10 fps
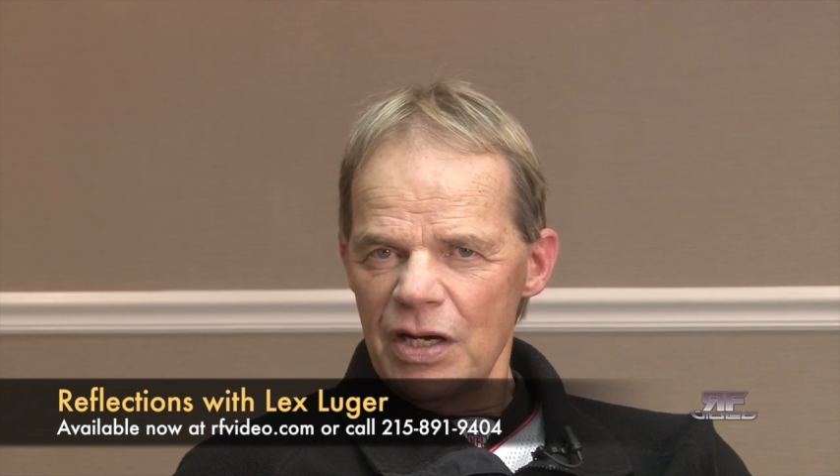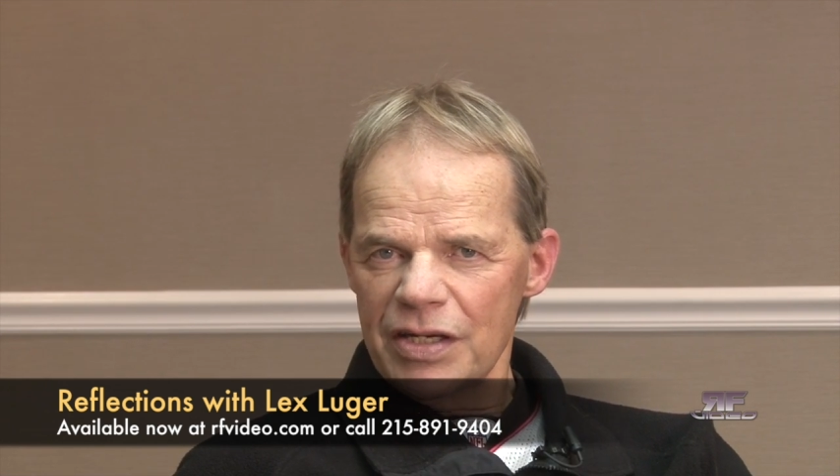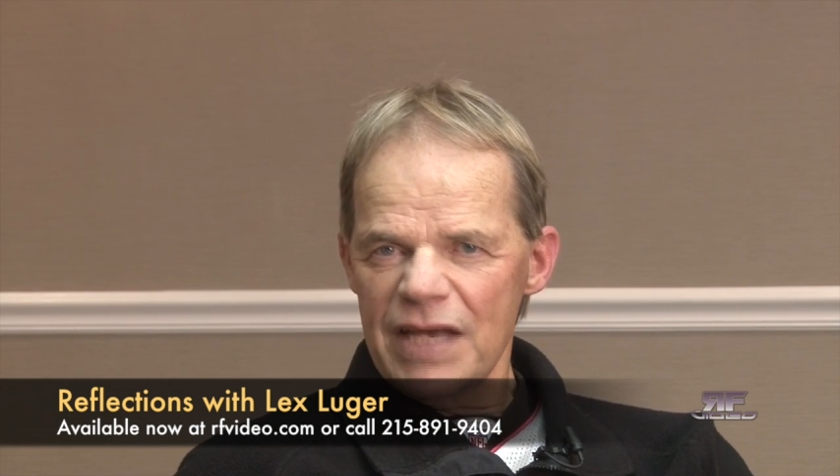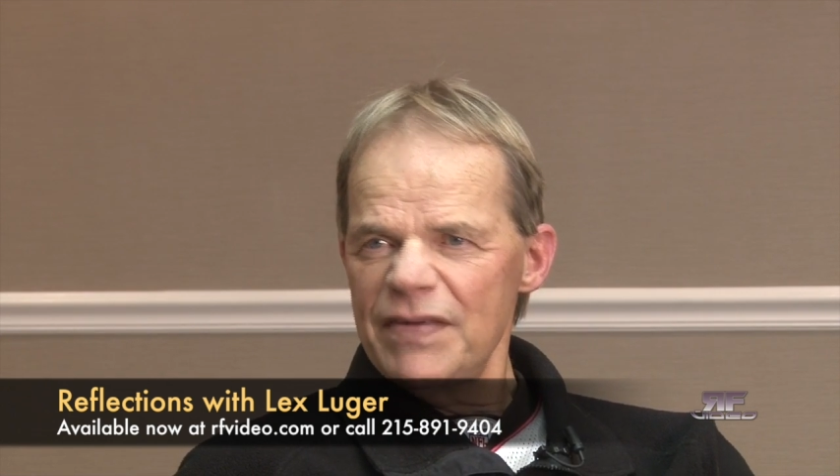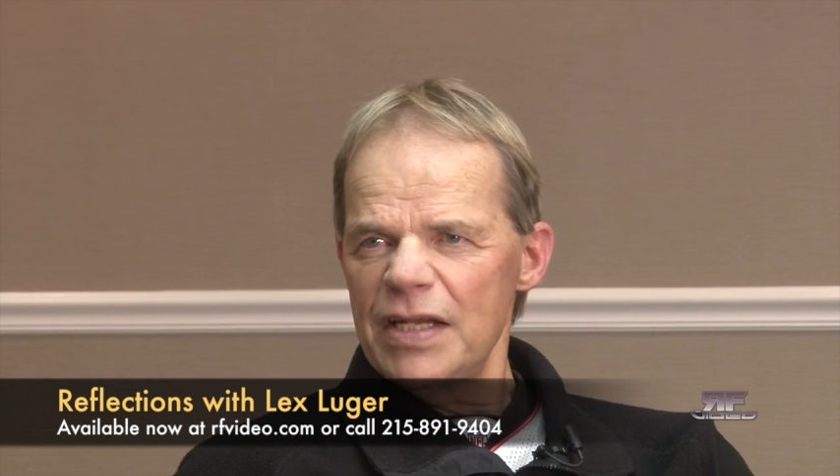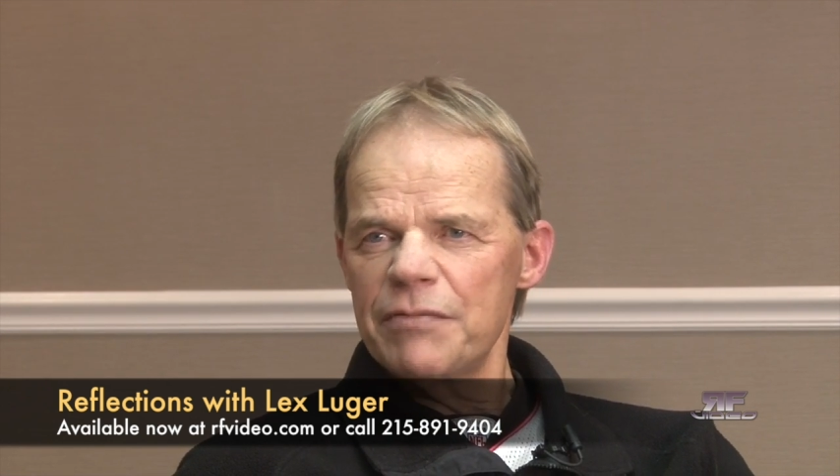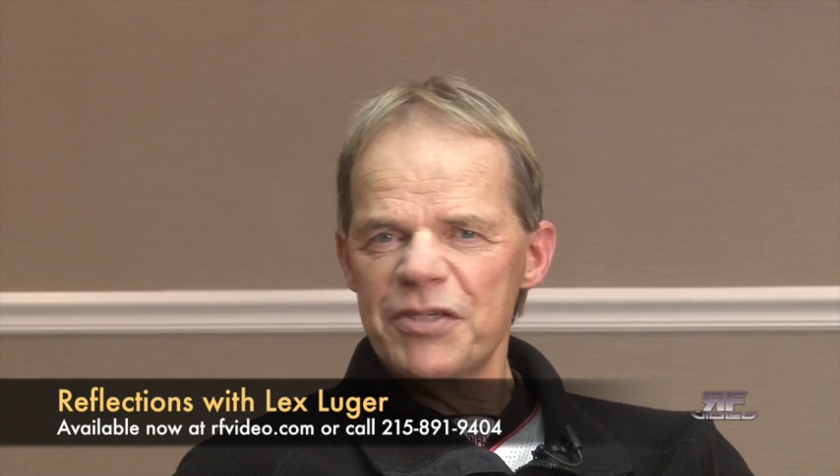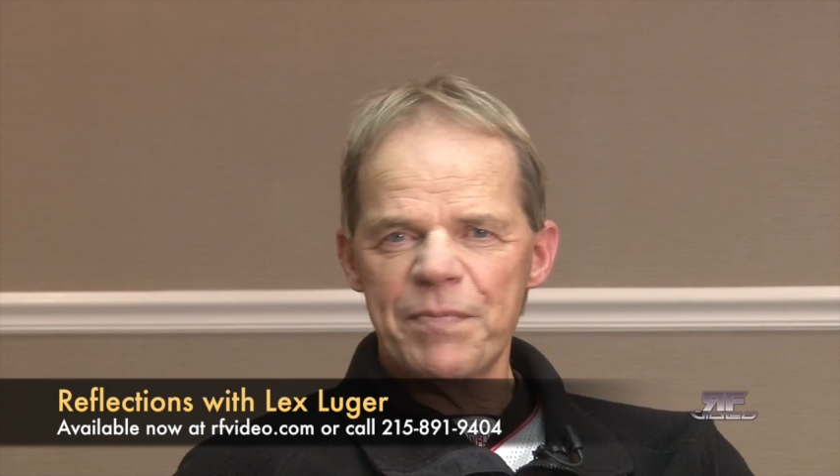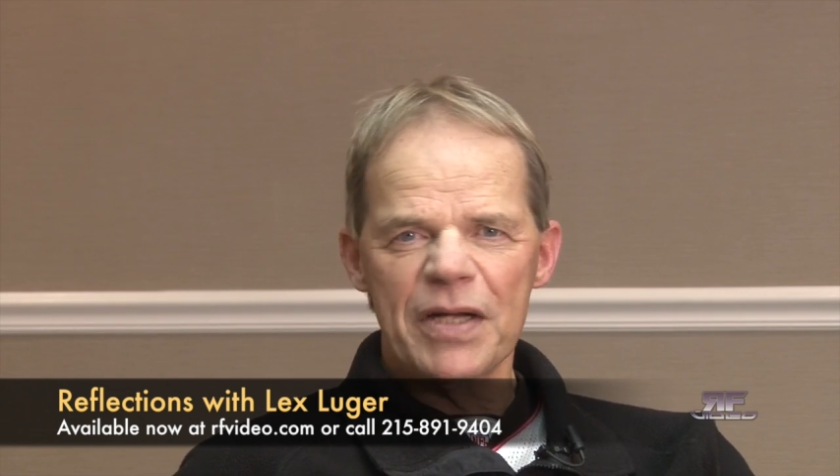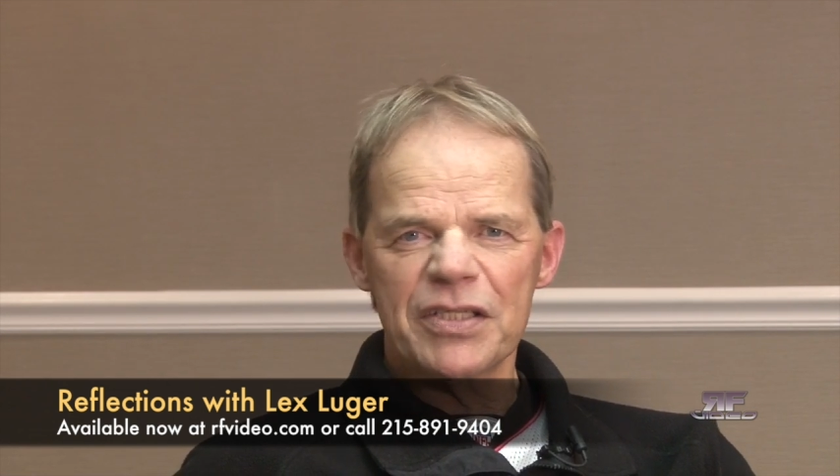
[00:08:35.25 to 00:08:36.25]
Kevin had the
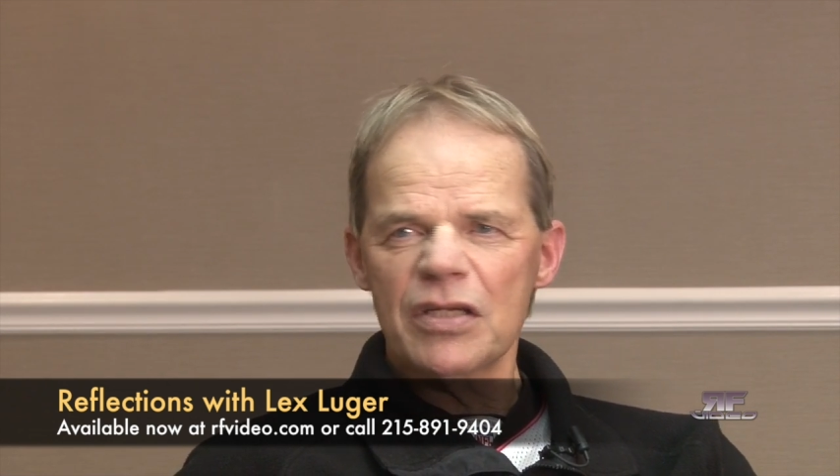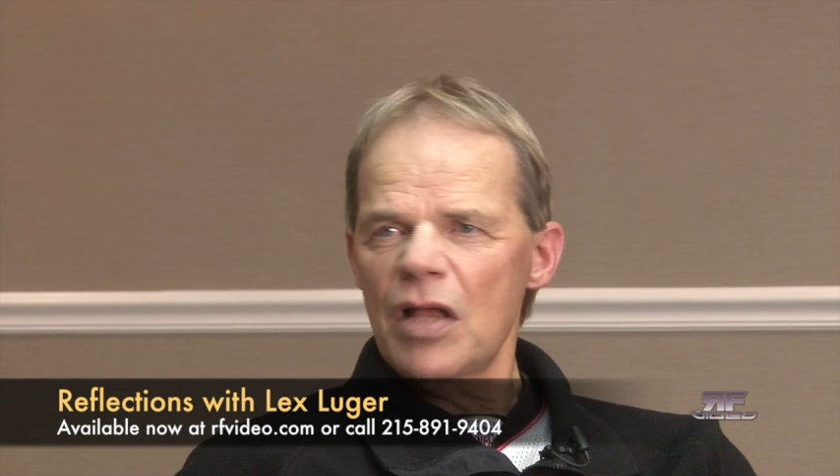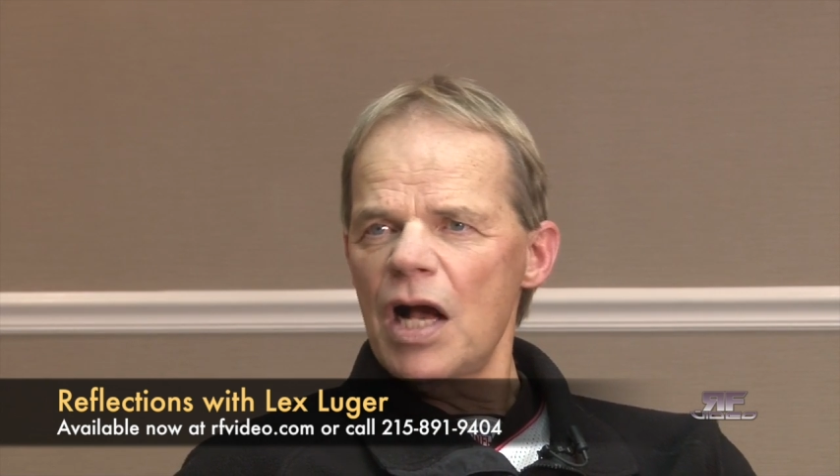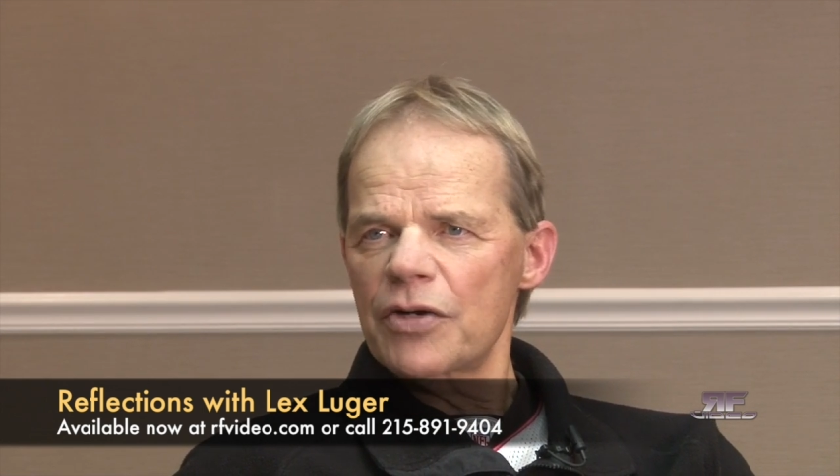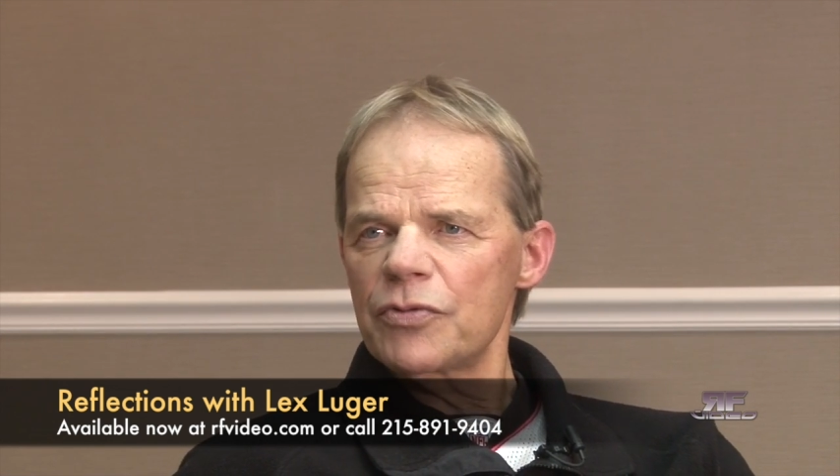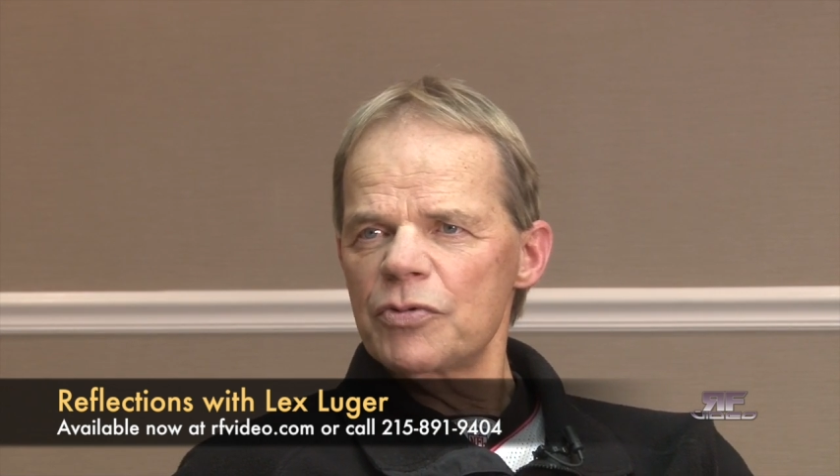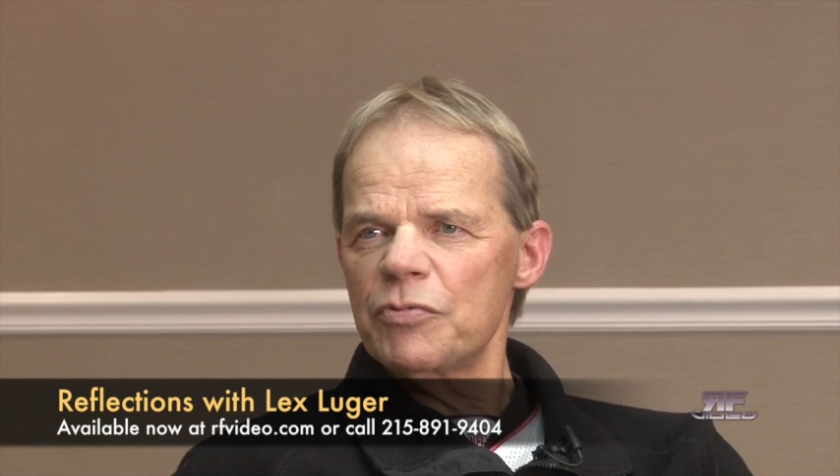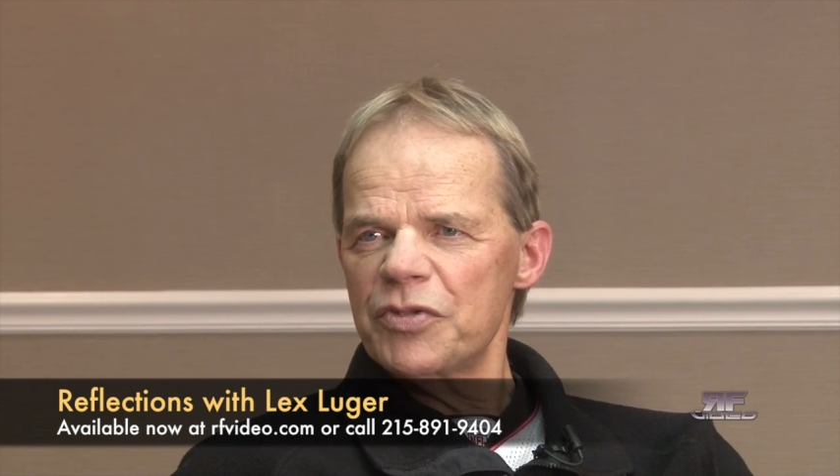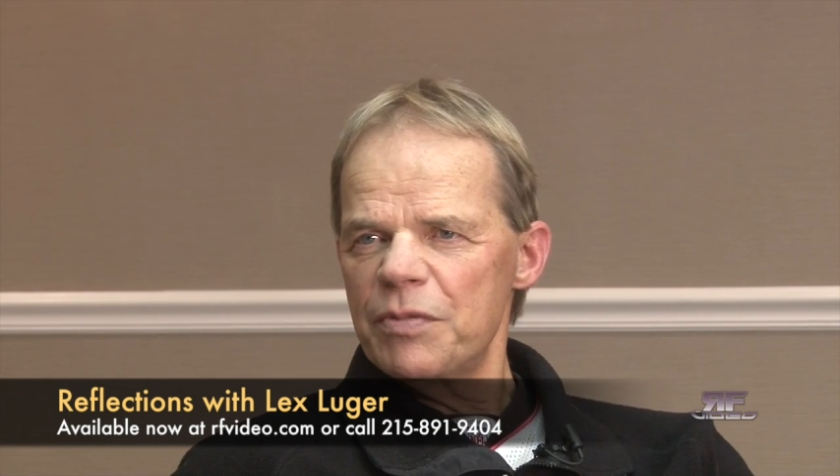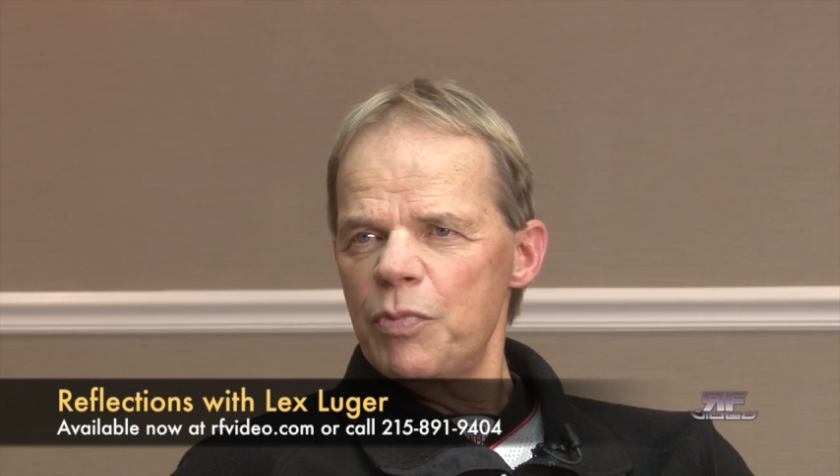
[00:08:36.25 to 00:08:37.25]
respect in the locker room
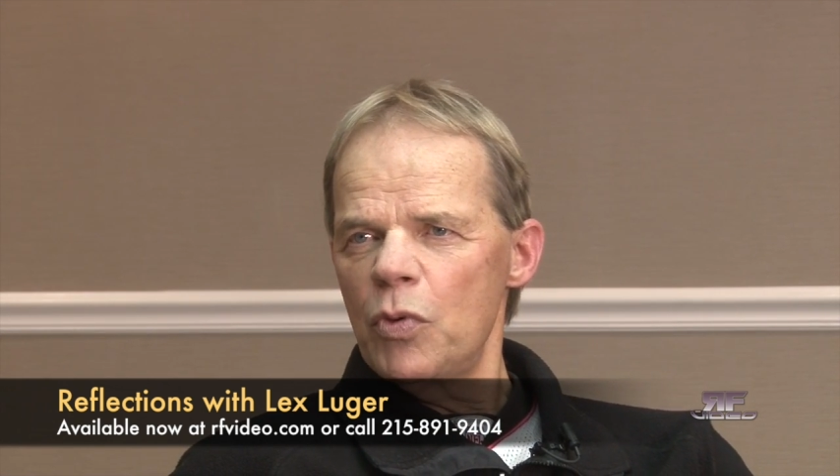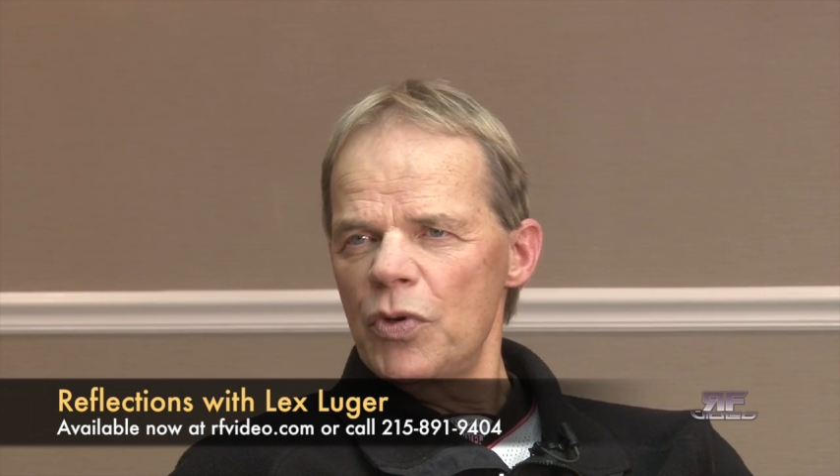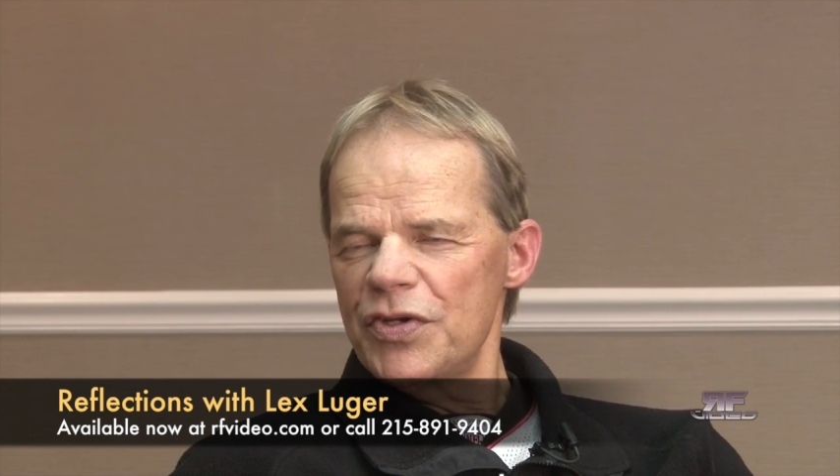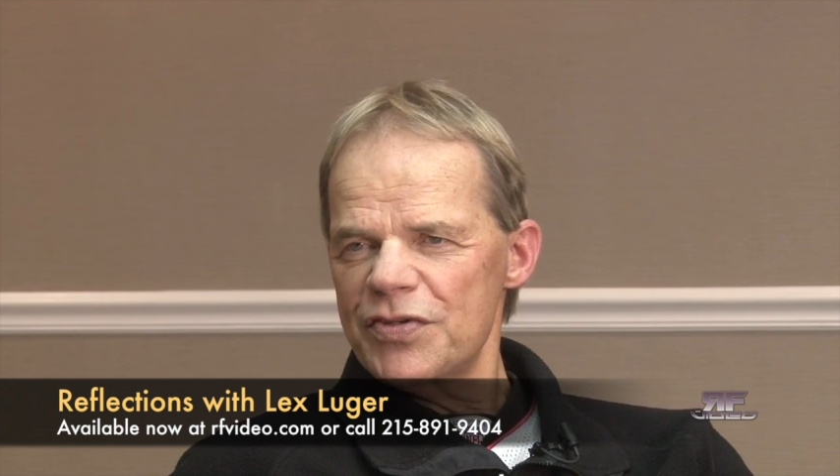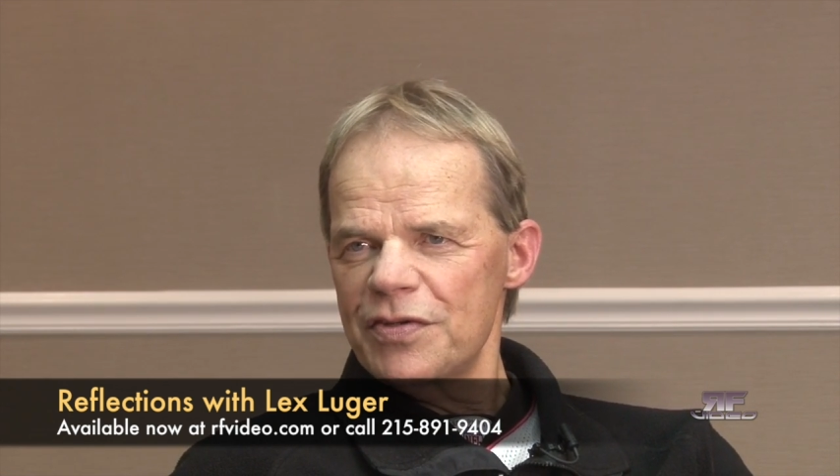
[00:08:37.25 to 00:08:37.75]
with the boys,